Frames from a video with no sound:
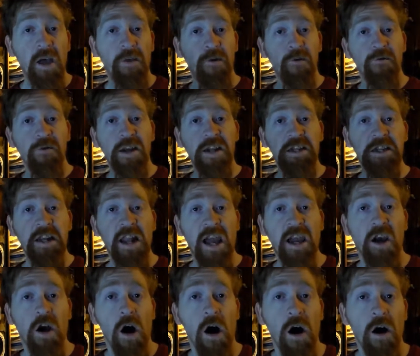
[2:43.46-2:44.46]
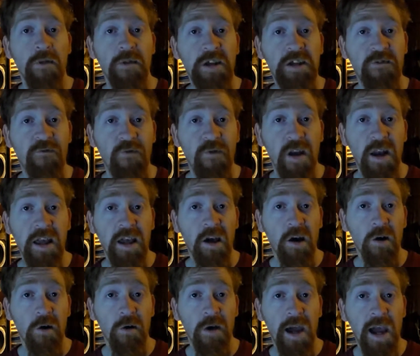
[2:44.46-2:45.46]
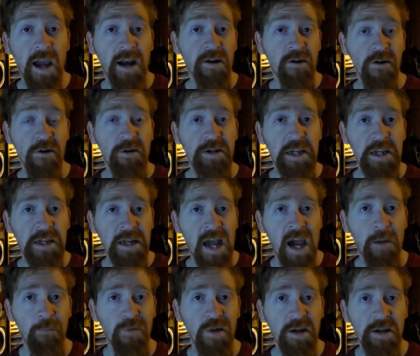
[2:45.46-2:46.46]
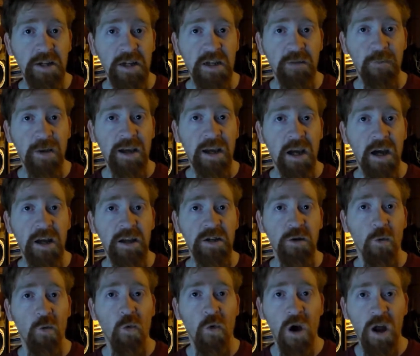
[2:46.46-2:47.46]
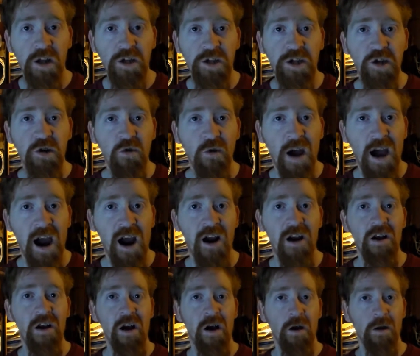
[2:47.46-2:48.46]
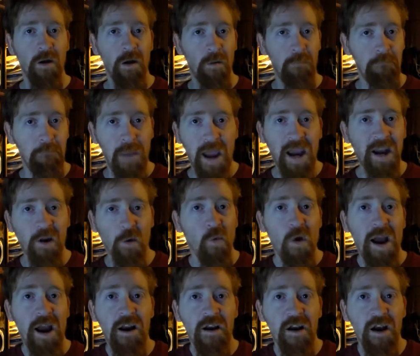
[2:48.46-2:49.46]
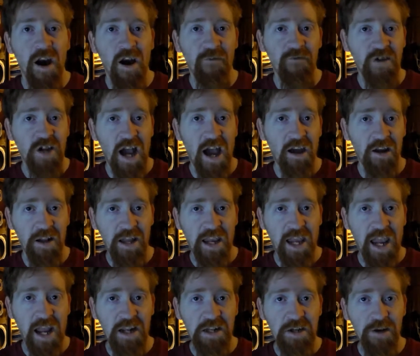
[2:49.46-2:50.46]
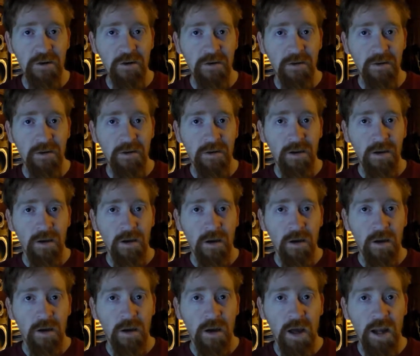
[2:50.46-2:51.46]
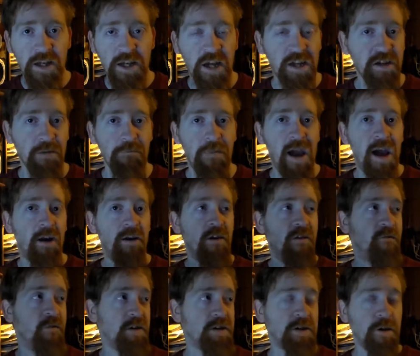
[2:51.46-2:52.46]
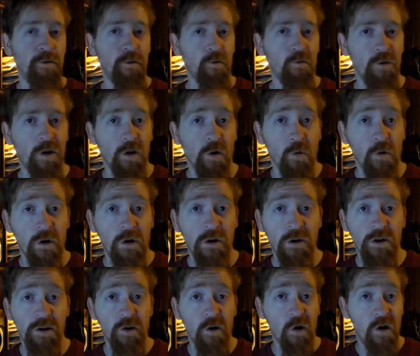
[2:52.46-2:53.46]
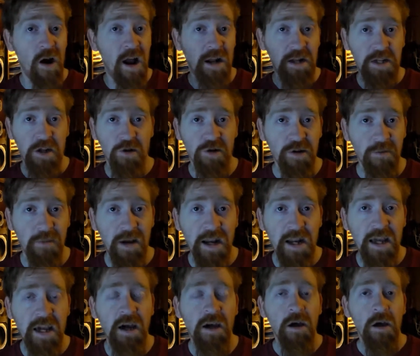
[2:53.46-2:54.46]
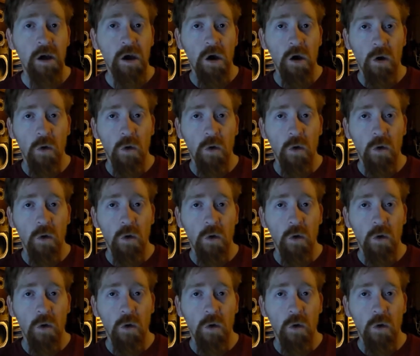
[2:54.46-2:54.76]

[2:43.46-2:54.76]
And the reason I call this video Ignorance is Not Bliss is because once you are made aware of childhood cancer, it doesn't matter if it's in the real world or on social media.